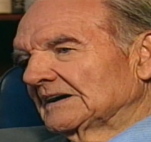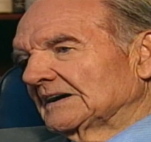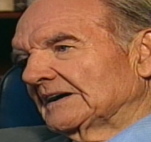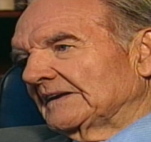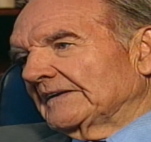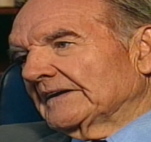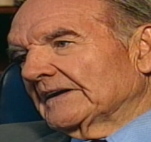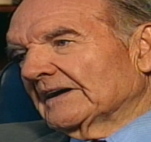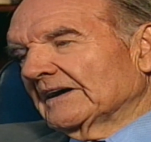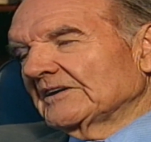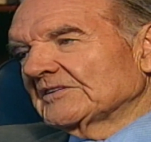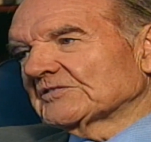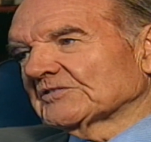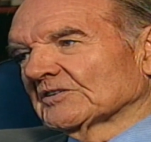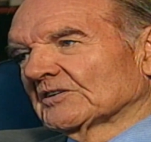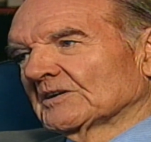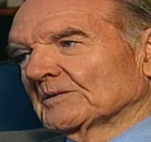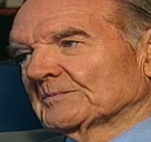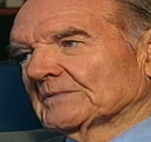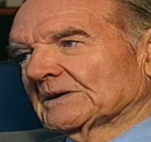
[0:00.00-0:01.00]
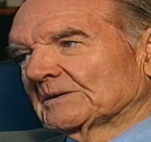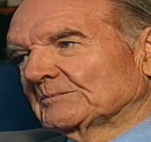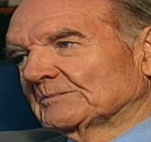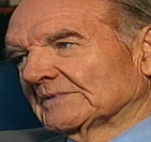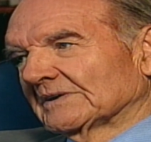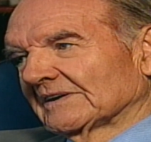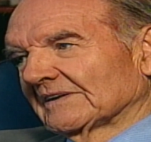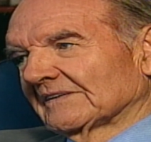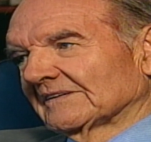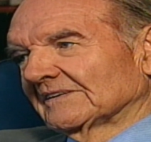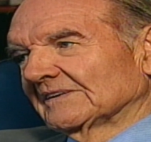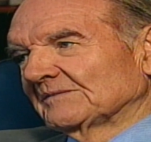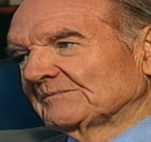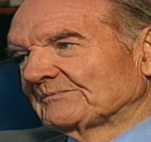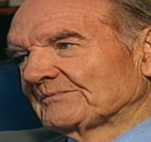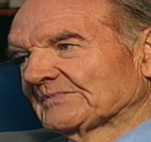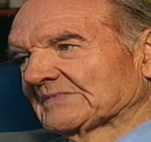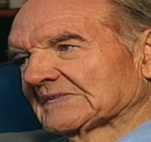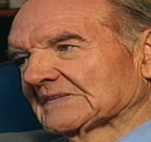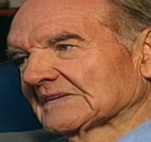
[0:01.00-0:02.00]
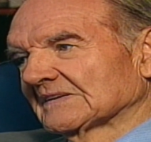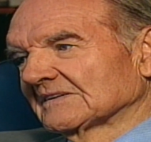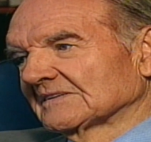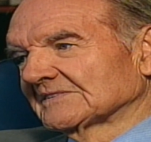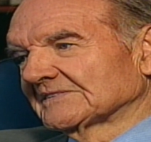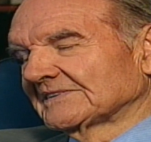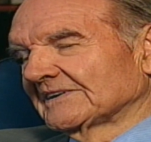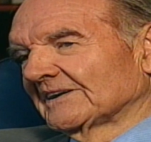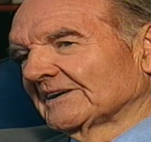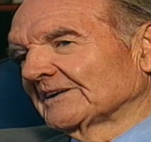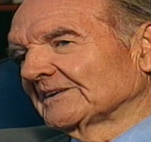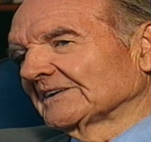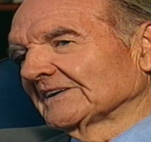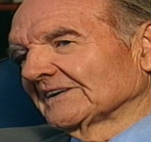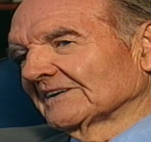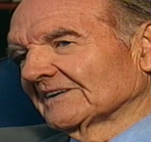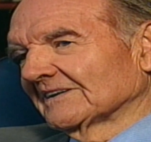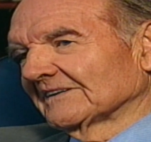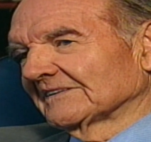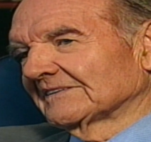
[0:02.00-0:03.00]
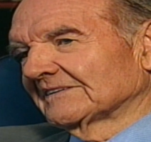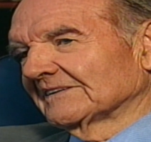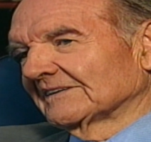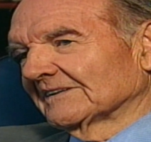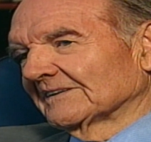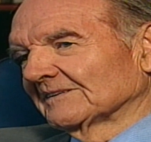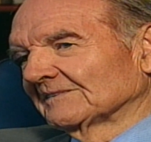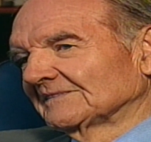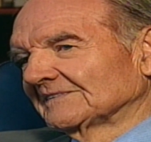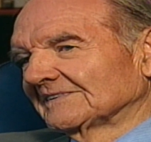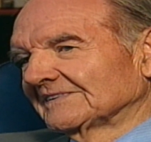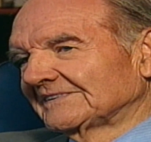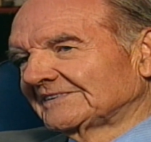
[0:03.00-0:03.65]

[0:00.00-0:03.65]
And then I saw my mother standing out there,